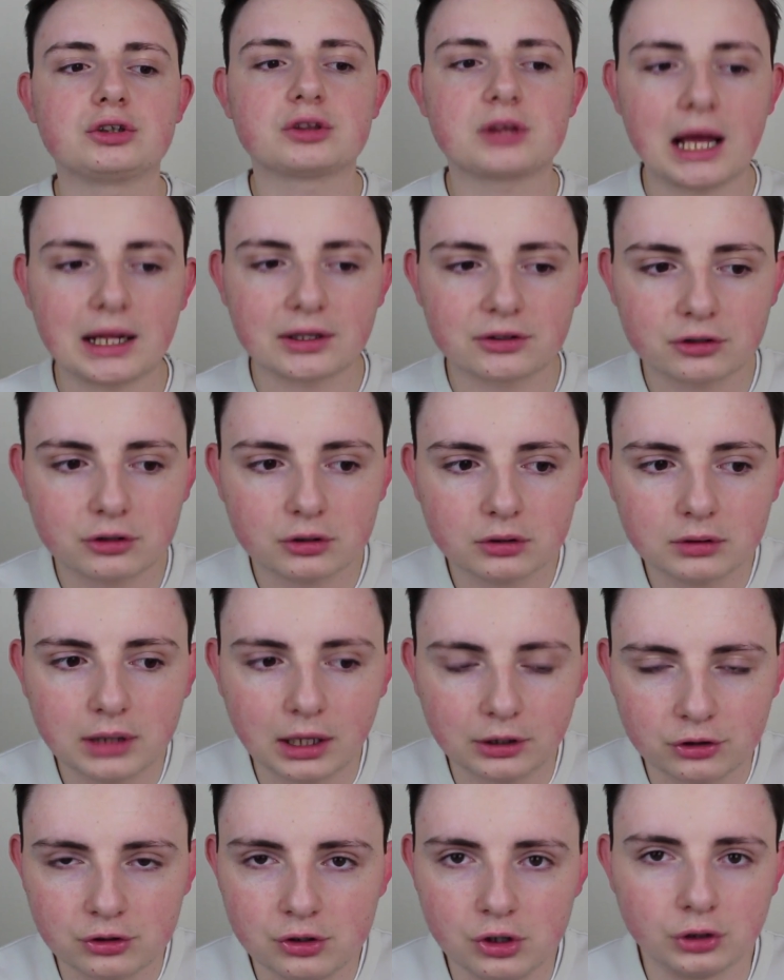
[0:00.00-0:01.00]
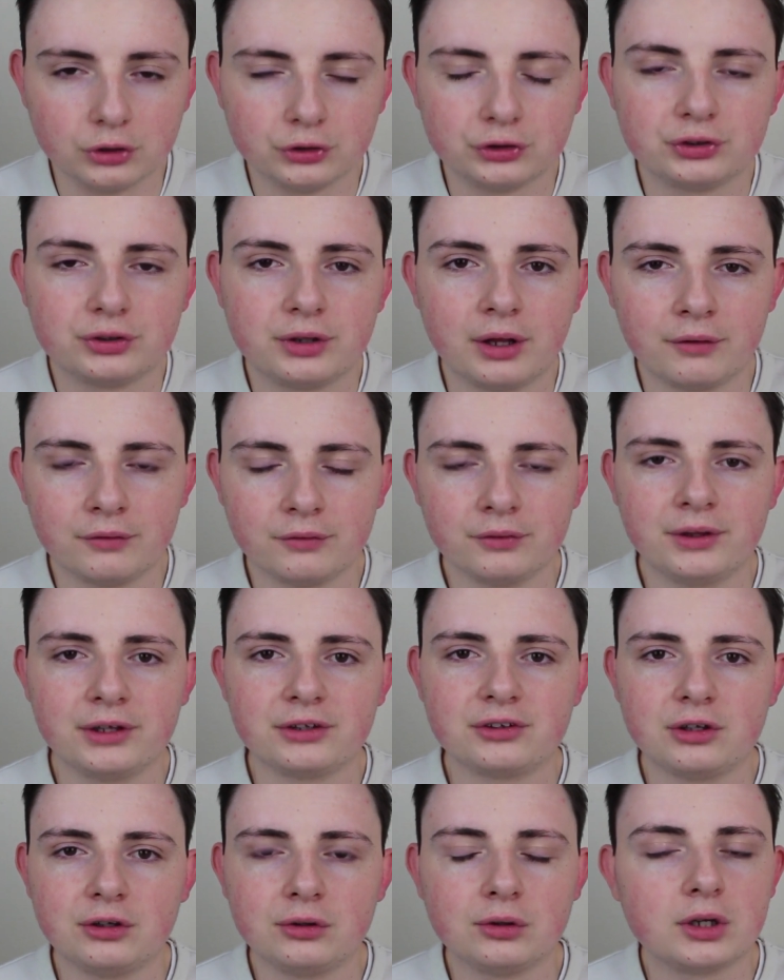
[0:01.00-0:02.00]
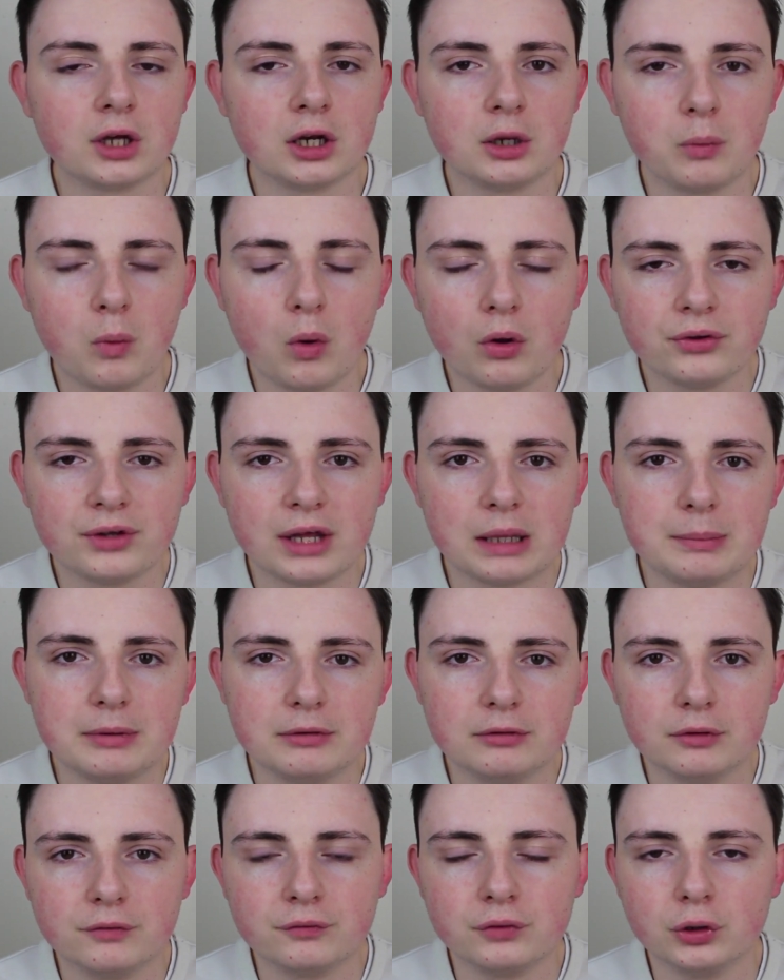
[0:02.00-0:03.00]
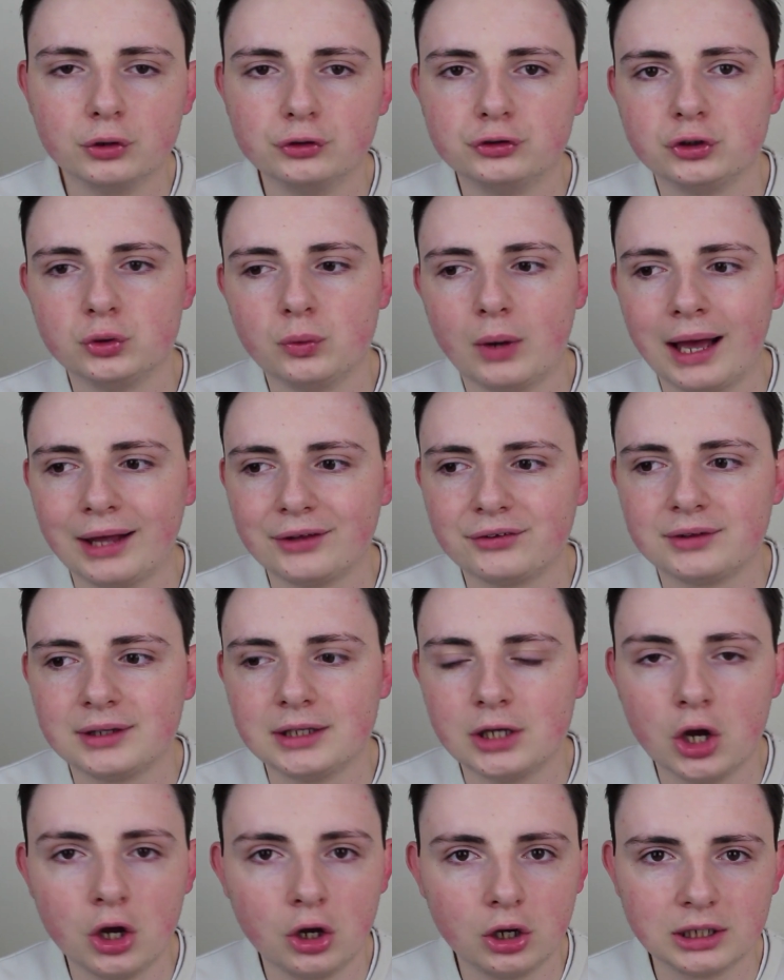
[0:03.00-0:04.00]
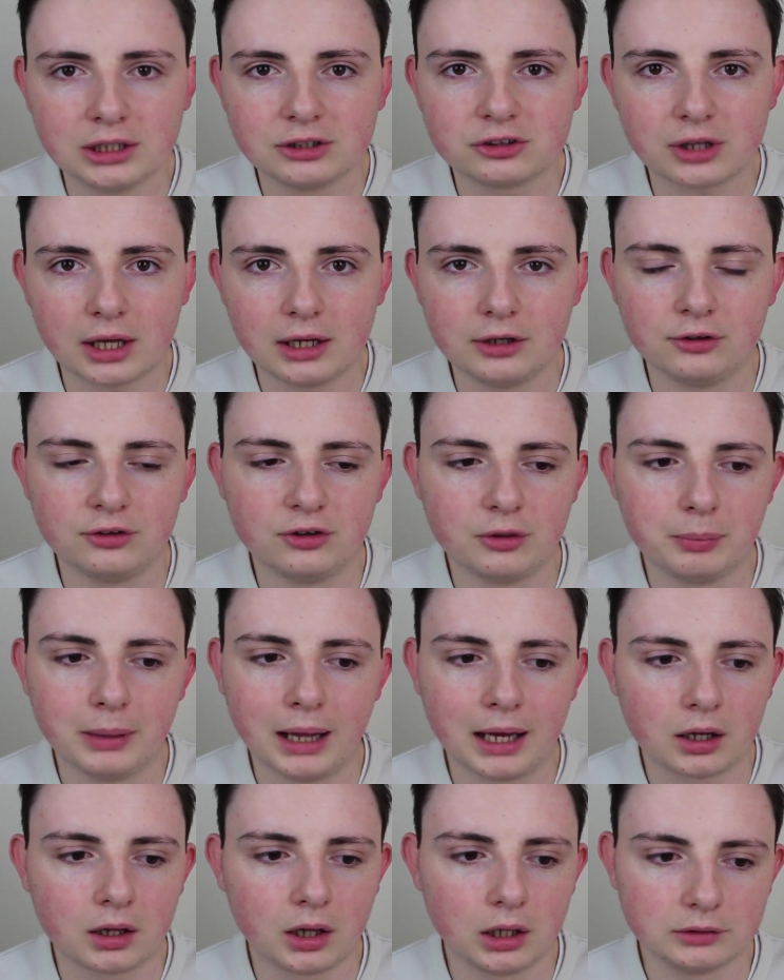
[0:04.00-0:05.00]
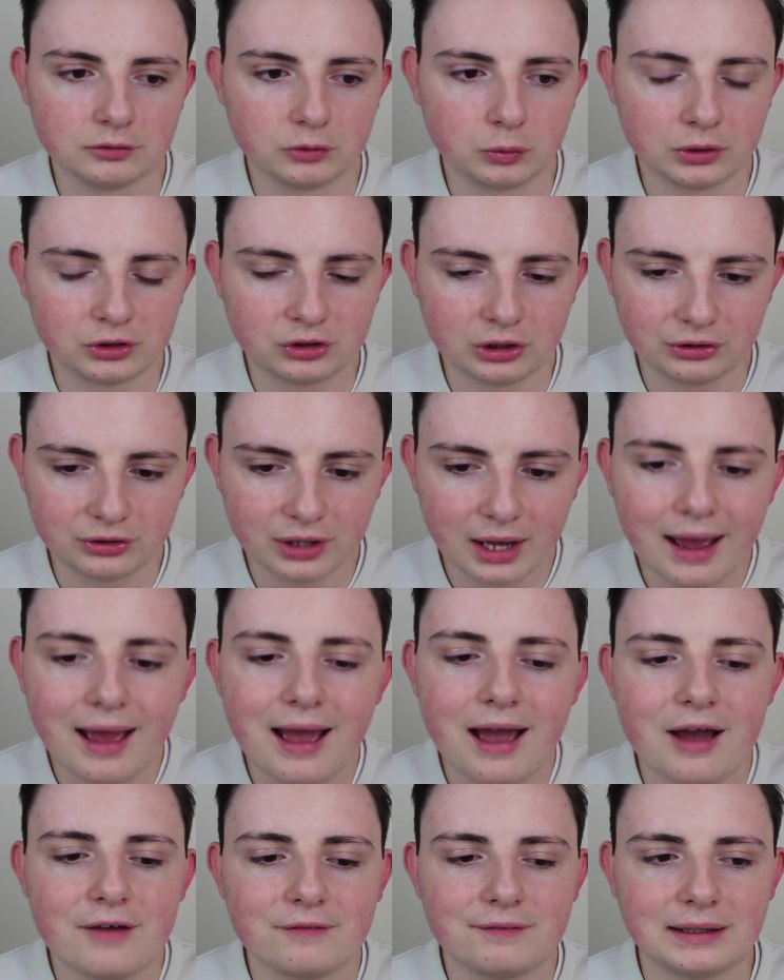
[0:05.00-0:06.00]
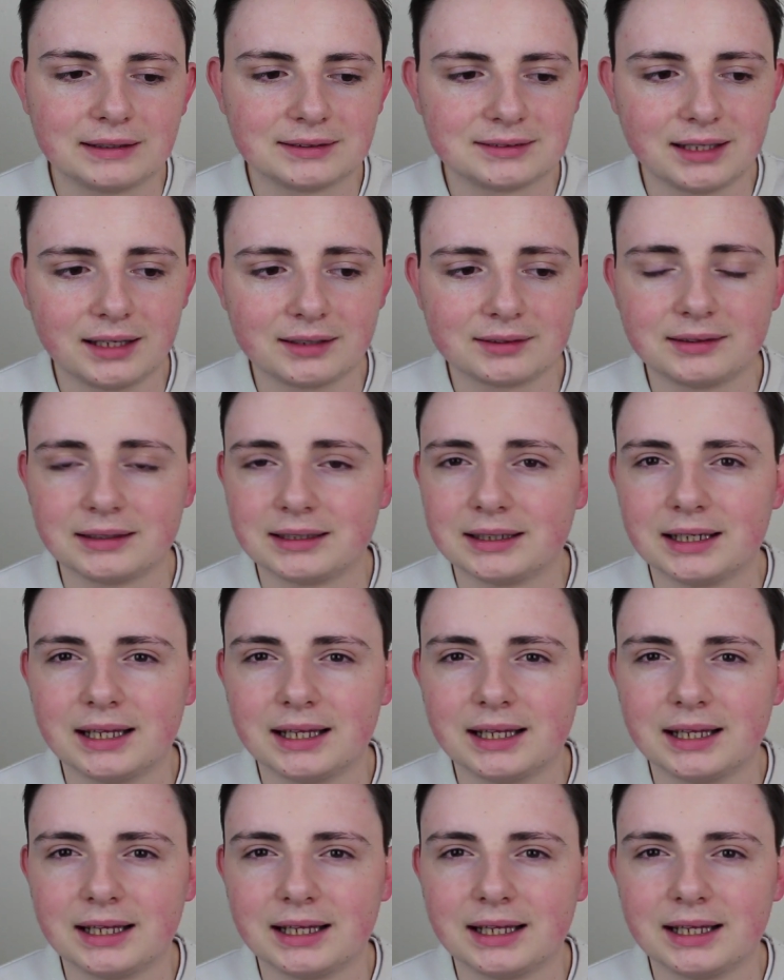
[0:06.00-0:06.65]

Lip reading: That's nuts. That this is going to one day be referred to as the early stages of Black Clover, which is fantastic.